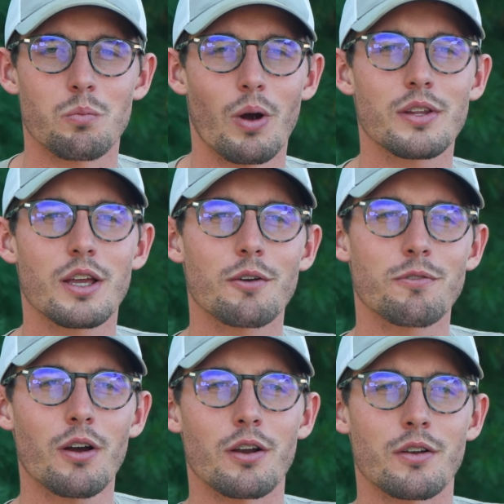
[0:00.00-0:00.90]
why'd they get
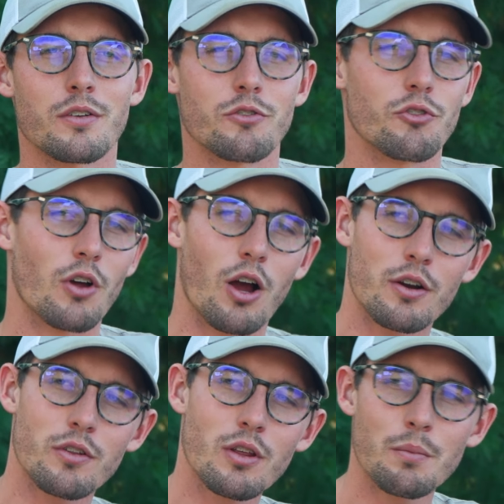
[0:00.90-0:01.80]
fired? Did you
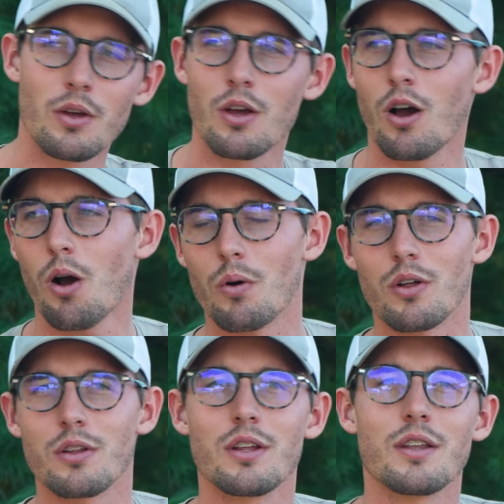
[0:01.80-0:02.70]
talk to them? Oh,
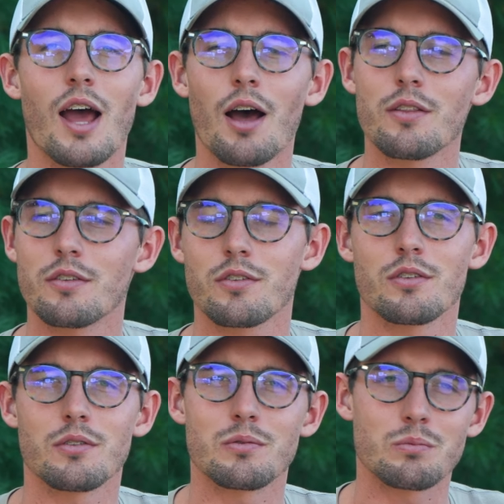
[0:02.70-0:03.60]
well, now this
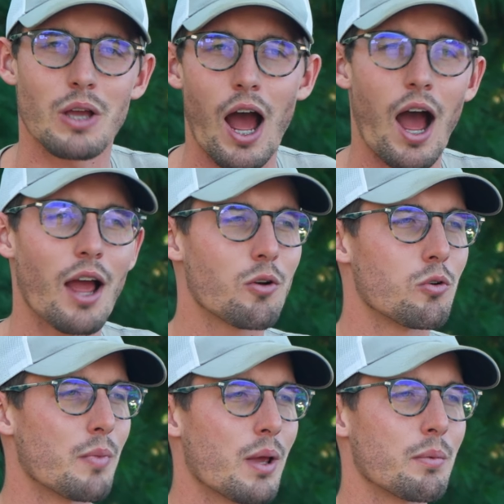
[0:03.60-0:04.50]
guy
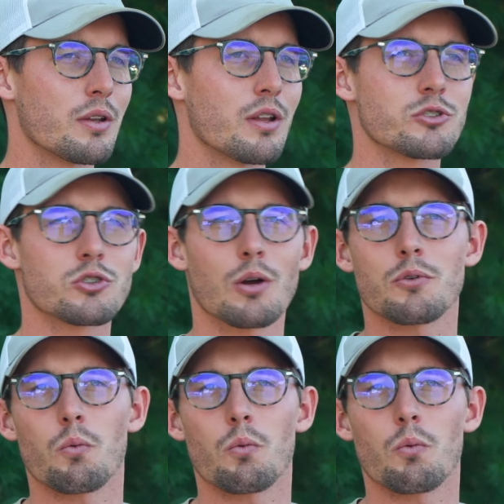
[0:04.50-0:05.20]
who maybe didn't show up